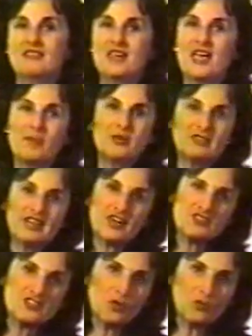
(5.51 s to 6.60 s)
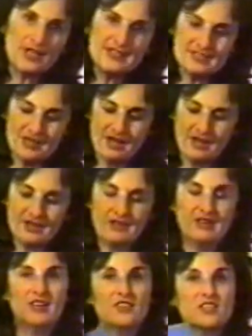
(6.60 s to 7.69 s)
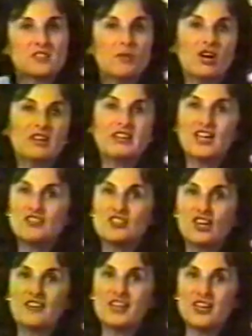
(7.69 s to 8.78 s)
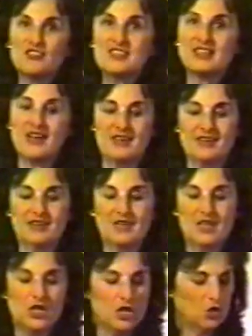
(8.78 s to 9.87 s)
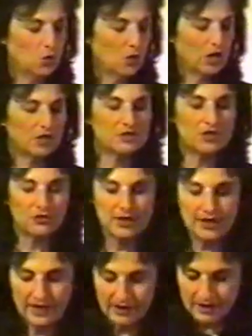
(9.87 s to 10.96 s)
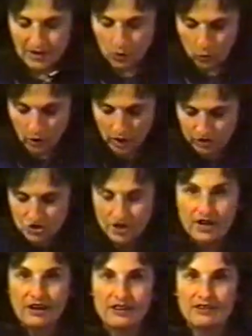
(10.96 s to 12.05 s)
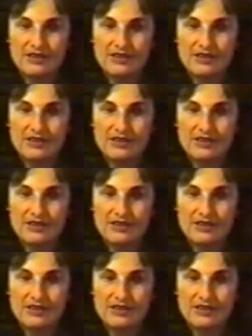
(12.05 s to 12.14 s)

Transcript: The capital letters on one side, the small letters on the other side. You will also need a wall chart.